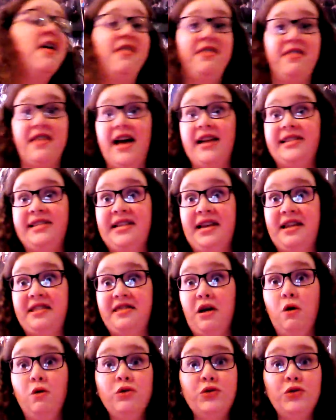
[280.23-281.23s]
that's
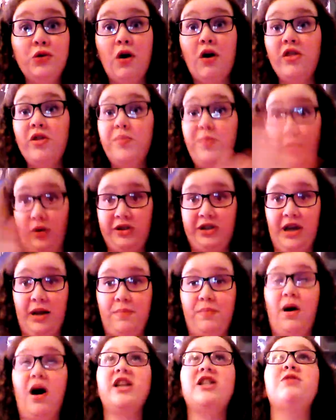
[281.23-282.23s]
it. Those are all the books I
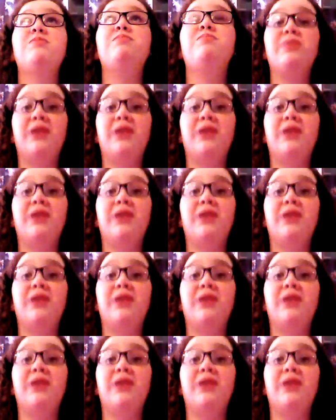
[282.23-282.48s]
bought.